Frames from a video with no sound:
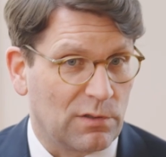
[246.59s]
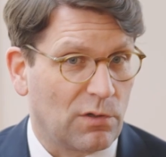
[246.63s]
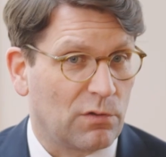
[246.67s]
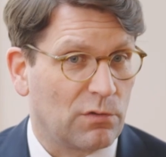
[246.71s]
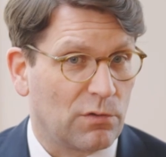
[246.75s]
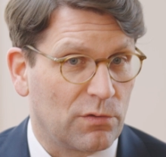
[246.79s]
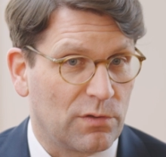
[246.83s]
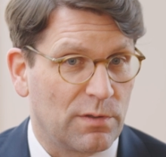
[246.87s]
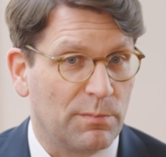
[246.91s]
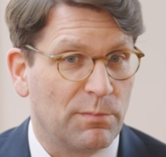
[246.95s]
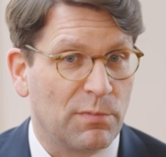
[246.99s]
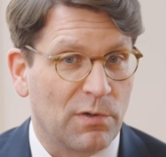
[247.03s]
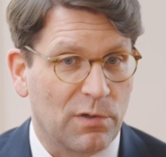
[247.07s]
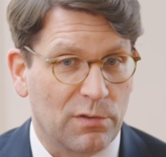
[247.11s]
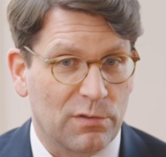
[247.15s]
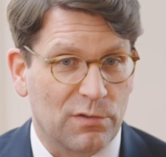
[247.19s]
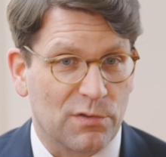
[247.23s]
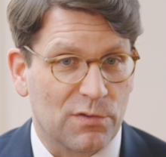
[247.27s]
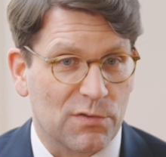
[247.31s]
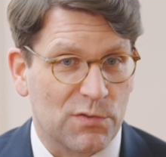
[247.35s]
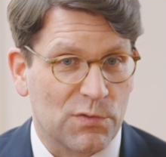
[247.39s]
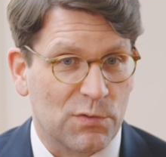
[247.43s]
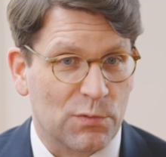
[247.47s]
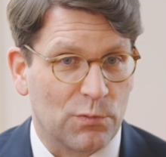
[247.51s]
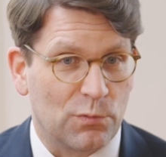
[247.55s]
Not only
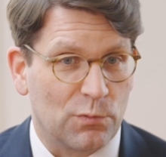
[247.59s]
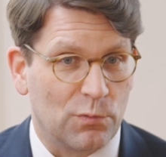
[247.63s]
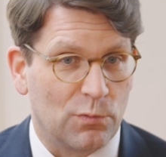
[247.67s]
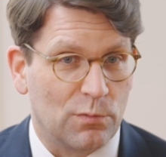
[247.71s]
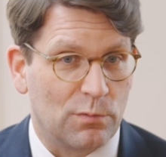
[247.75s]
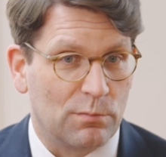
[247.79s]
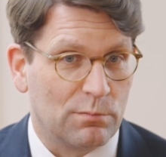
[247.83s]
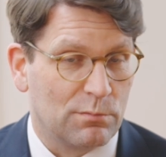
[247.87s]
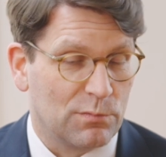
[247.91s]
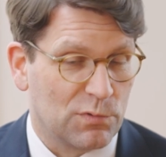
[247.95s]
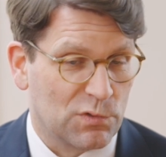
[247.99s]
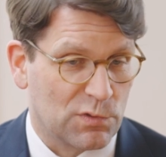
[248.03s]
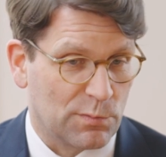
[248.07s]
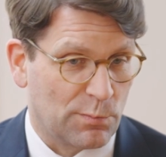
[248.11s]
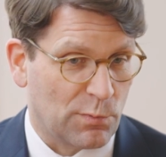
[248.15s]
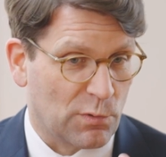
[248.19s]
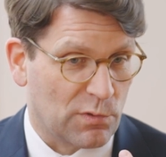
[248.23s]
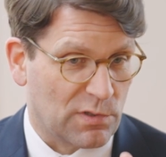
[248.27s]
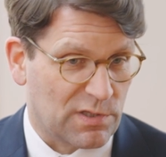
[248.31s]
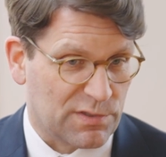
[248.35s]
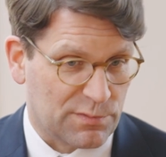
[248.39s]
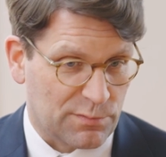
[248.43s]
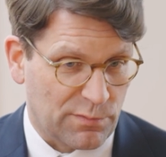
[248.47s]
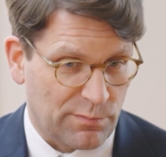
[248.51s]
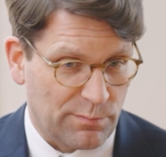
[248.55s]
partners who
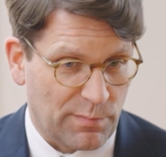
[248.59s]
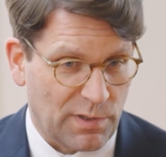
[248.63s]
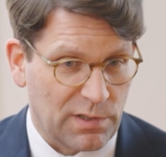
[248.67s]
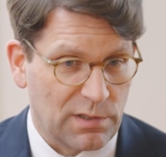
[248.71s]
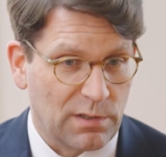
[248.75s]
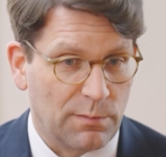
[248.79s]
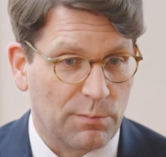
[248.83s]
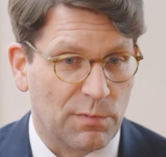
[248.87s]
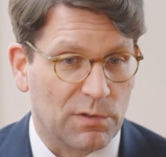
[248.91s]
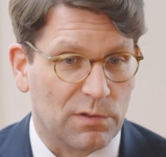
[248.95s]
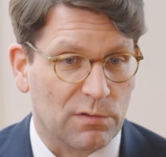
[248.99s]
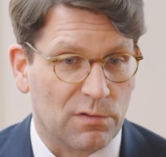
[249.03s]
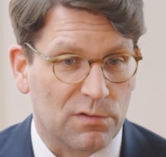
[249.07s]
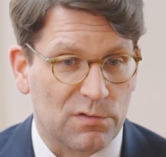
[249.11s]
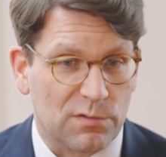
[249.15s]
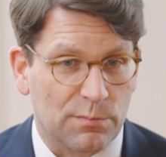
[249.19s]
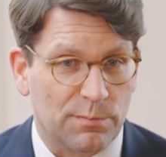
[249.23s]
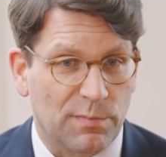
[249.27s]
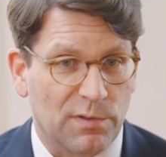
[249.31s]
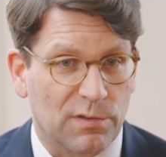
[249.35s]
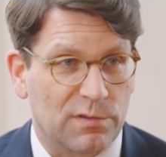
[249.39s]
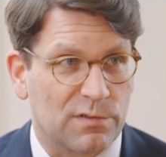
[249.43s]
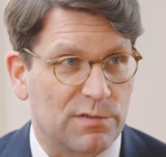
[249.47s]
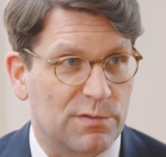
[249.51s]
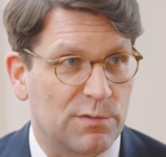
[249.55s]
support us with money, but also
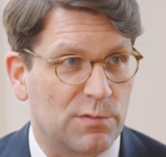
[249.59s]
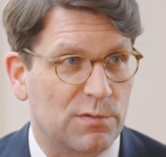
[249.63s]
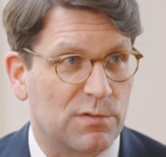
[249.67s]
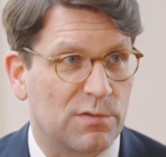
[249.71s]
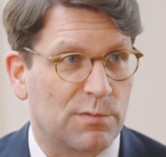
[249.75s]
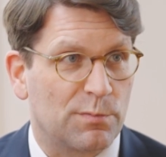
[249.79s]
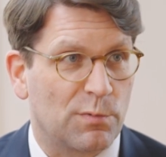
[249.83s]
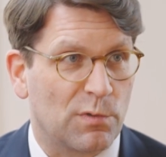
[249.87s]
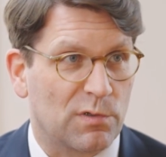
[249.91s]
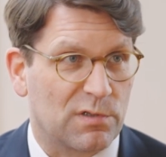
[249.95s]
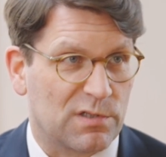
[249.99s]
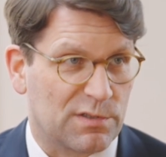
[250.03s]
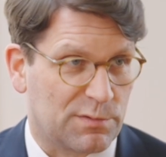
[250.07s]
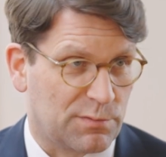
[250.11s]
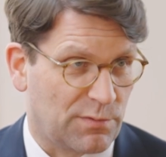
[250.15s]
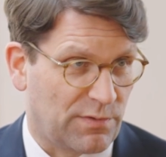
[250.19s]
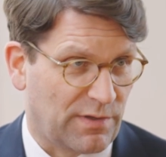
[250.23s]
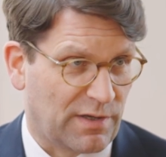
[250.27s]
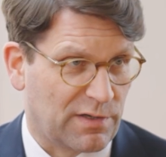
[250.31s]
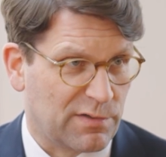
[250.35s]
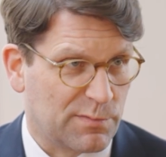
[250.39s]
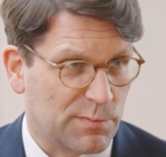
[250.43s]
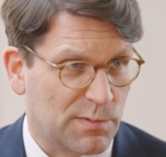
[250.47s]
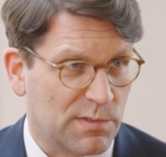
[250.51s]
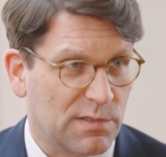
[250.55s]
partners who support us
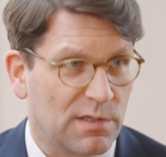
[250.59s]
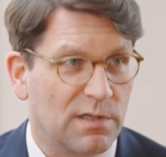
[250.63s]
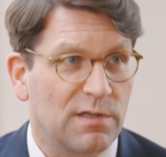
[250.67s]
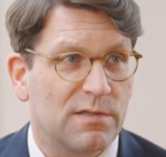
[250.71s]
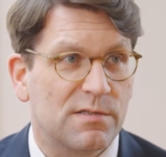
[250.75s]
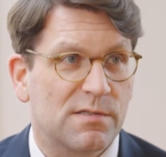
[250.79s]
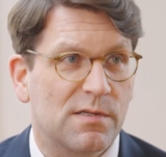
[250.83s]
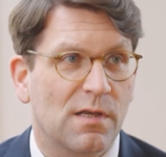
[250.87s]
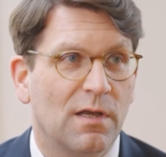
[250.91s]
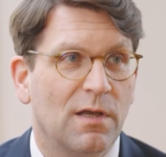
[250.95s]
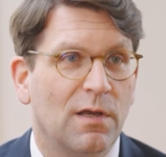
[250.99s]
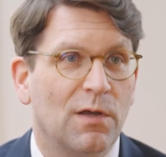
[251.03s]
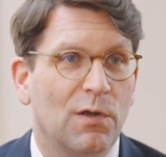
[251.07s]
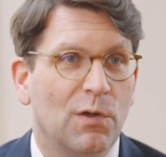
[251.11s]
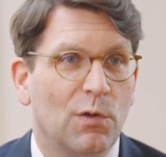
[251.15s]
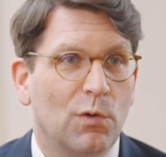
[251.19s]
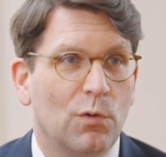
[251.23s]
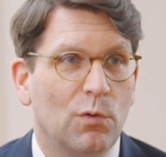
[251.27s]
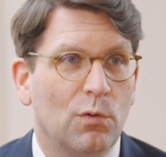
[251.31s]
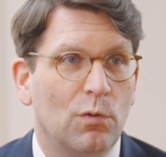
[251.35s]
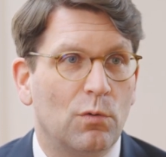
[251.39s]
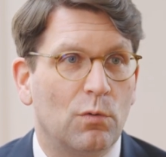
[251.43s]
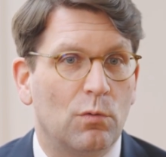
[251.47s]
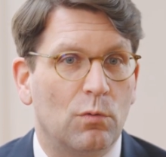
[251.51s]
with expertise, mm-hmm.